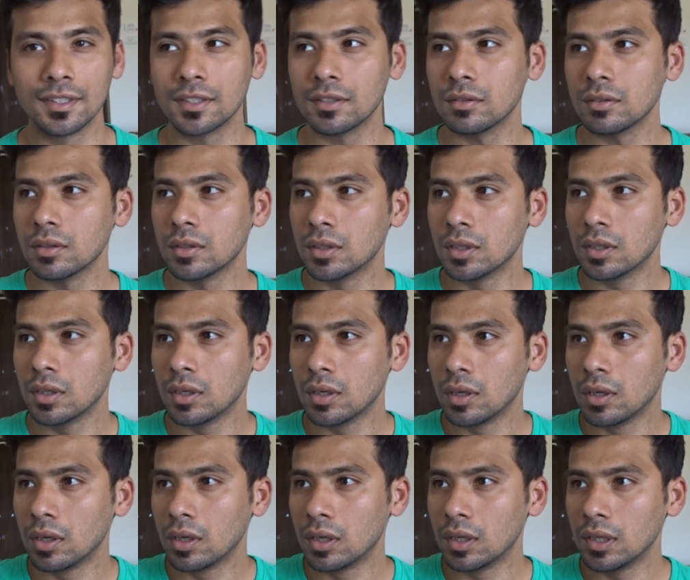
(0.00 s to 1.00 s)
then
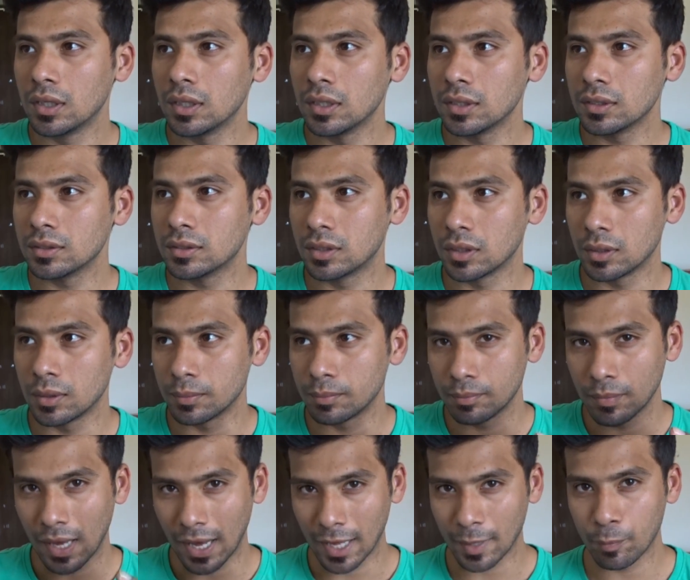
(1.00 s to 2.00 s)
the
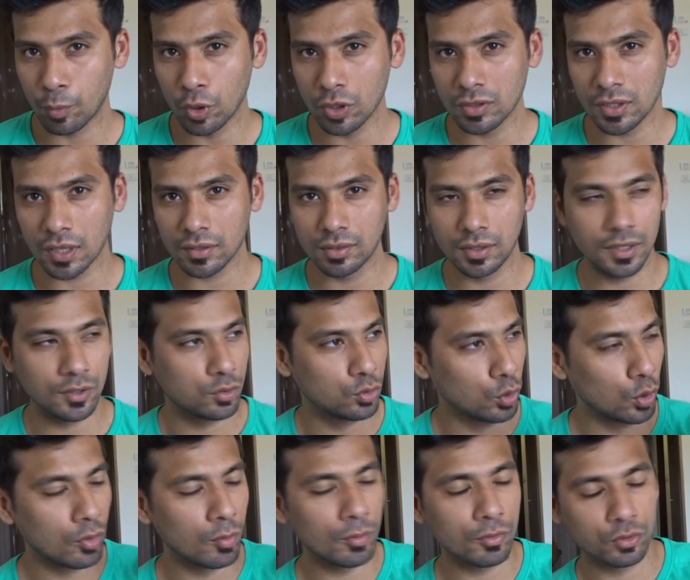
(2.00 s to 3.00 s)
airport is actually
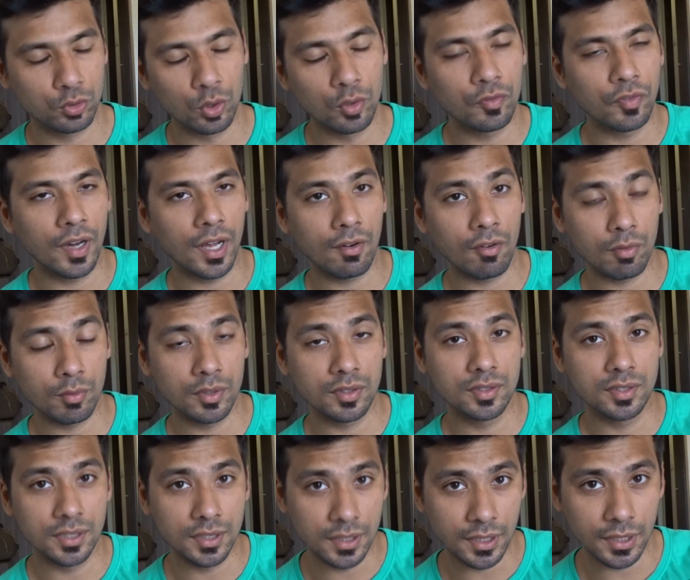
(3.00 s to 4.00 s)
so far away from the
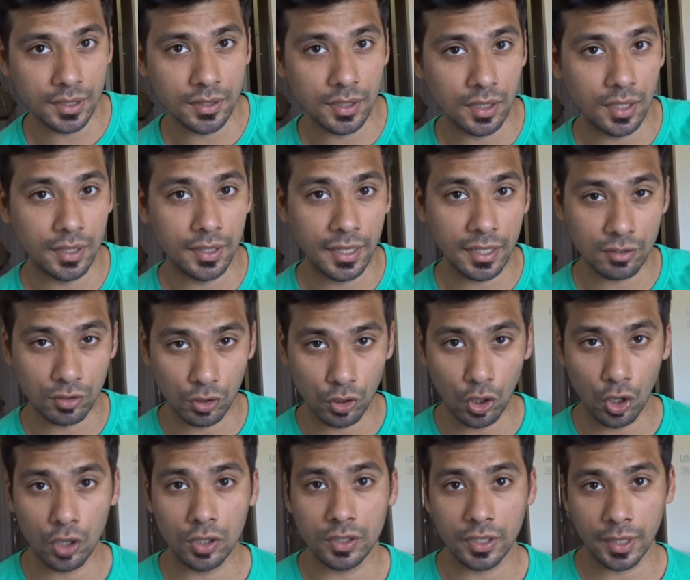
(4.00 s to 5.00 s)
city that it takes a
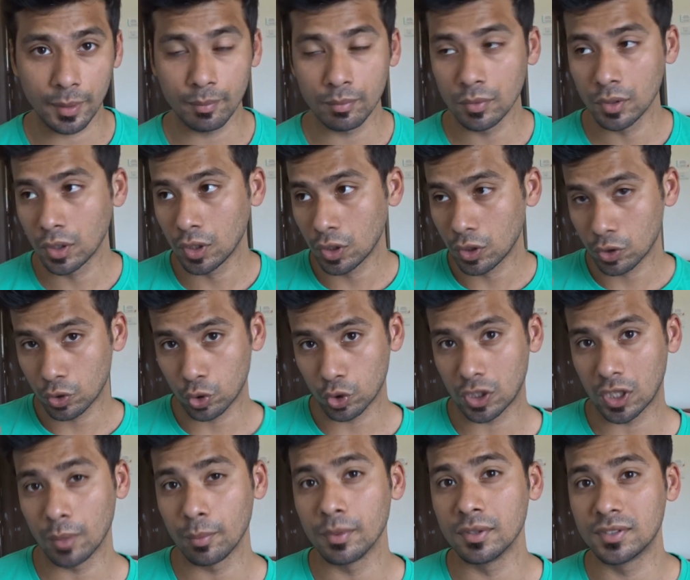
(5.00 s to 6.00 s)
long time to
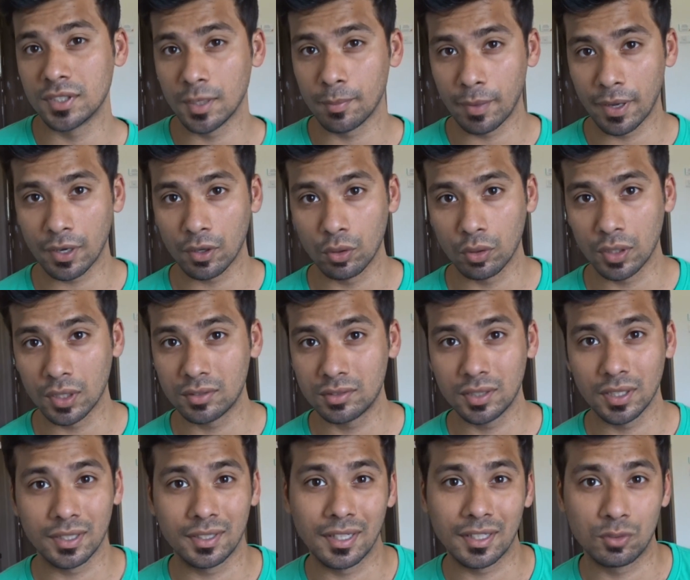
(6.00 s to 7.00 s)
come inside Bangalore. Let's
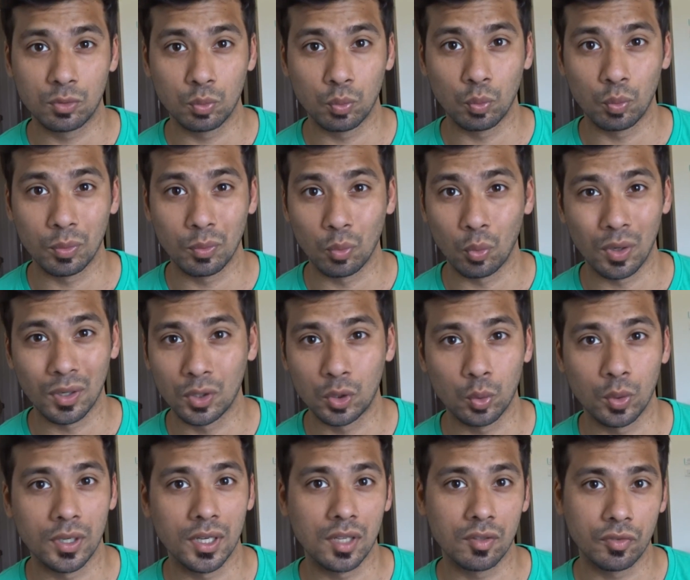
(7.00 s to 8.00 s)
say it takes 1 to
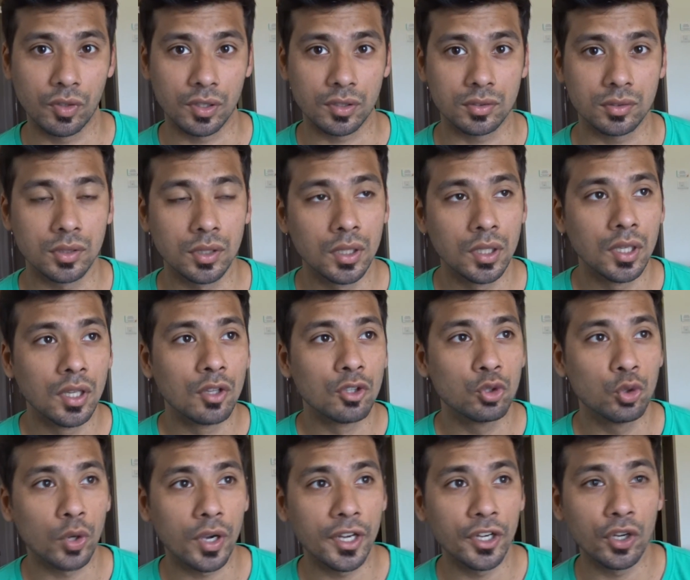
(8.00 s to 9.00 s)
1.5 hours.
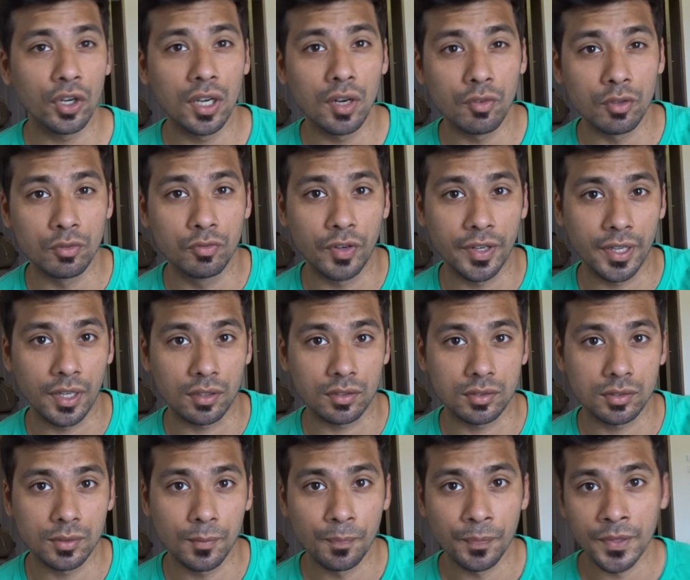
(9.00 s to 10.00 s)
So again, you're left with 5
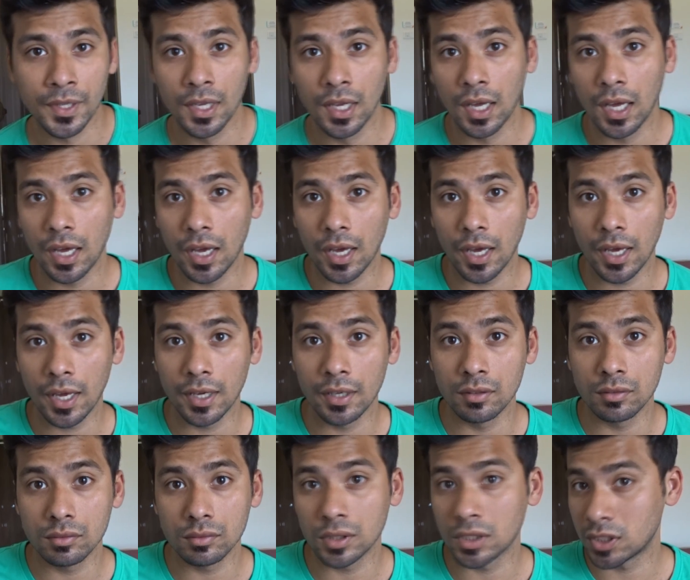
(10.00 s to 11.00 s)
hours.
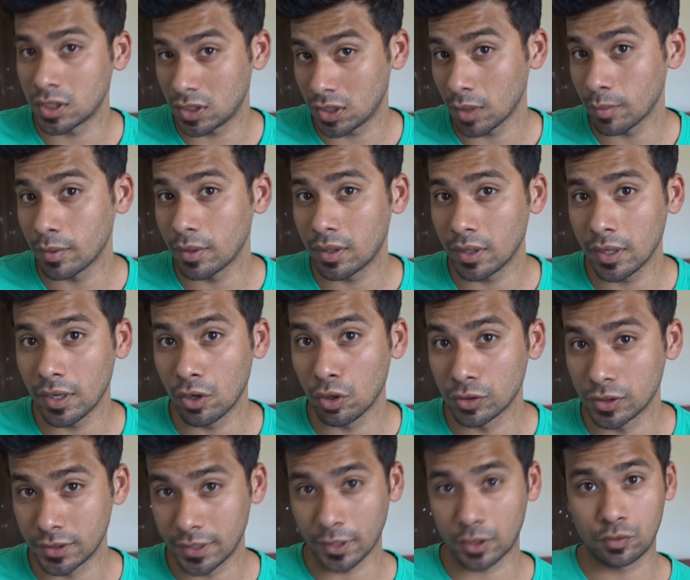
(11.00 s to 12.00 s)
And the Shatabdi train, it
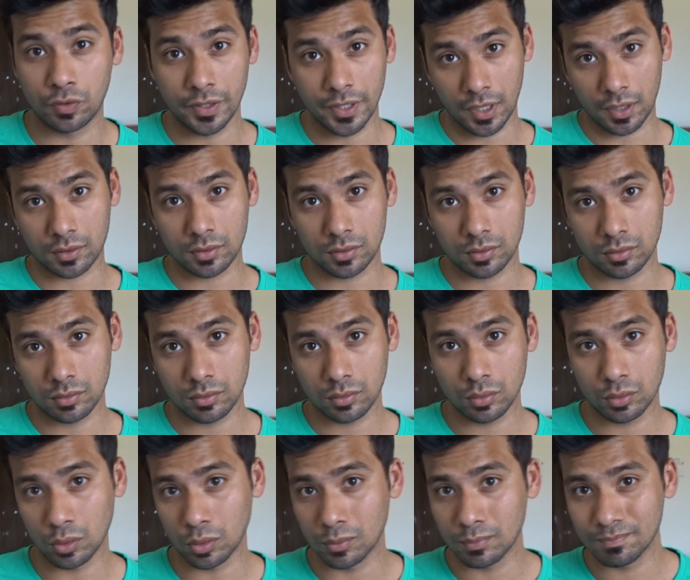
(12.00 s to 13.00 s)
also takes 5 hours.
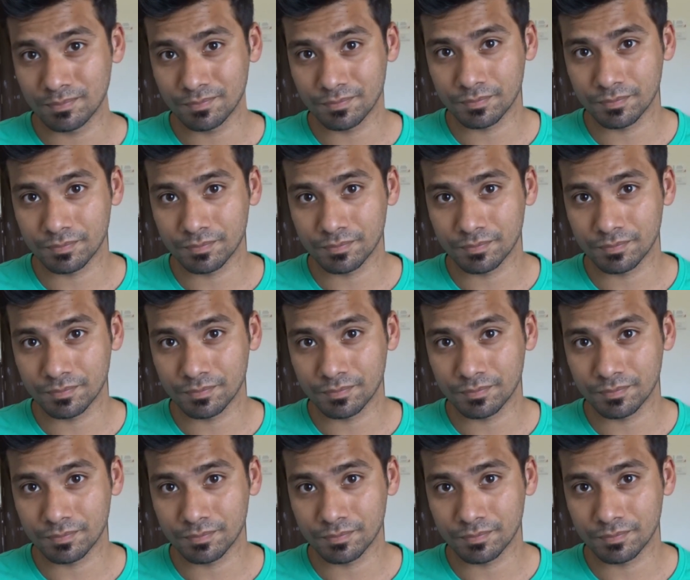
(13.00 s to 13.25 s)
So